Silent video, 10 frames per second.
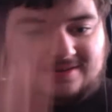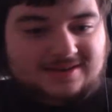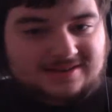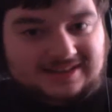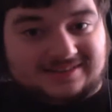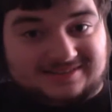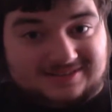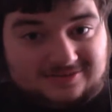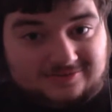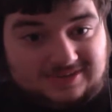That doesn't
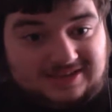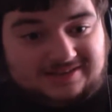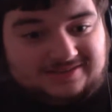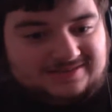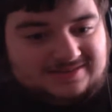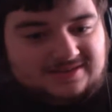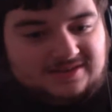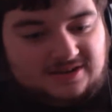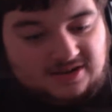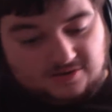include these,
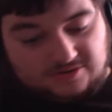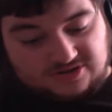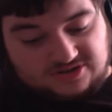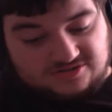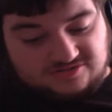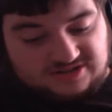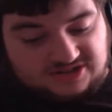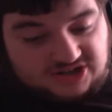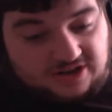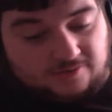which I should really
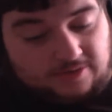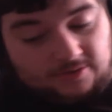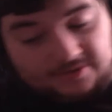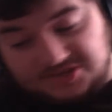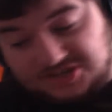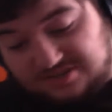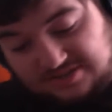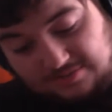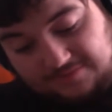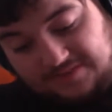show. Well, I'm going to show you
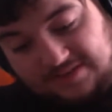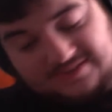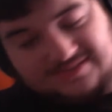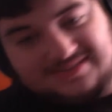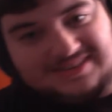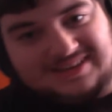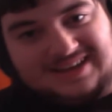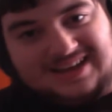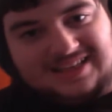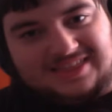this one first.
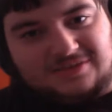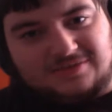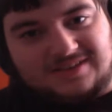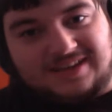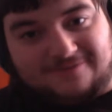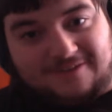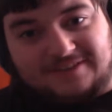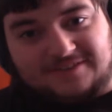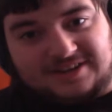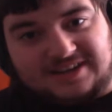This was a
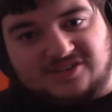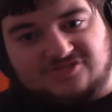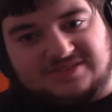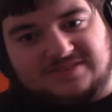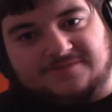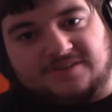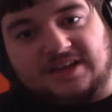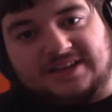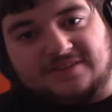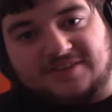very, very interesting
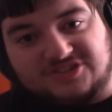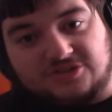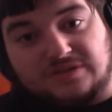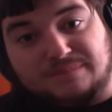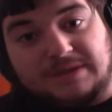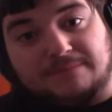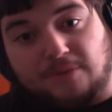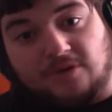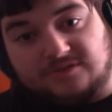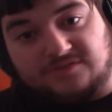find. I've actually got the big
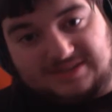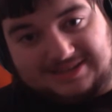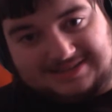box for this.